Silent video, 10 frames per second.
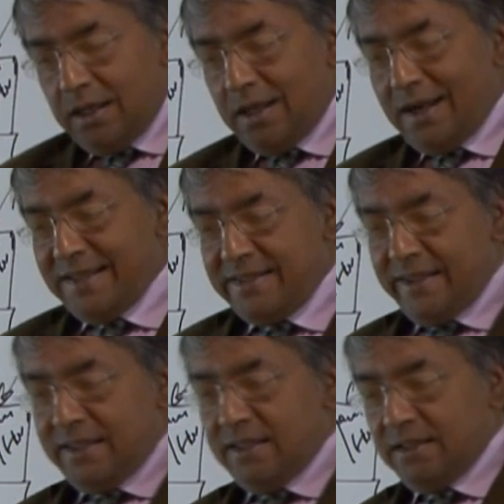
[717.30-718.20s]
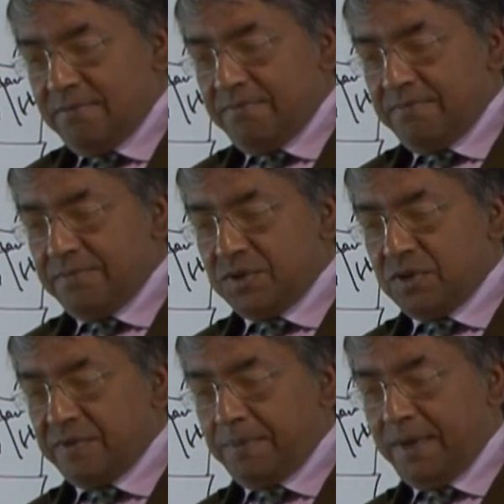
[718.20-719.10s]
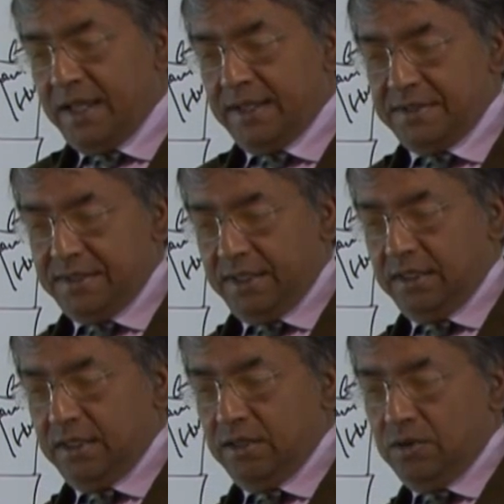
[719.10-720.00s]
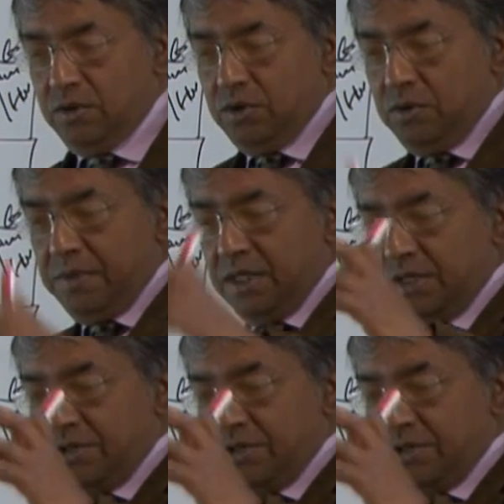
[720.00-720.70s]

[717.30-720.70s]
classic sort of appliance thinking, you build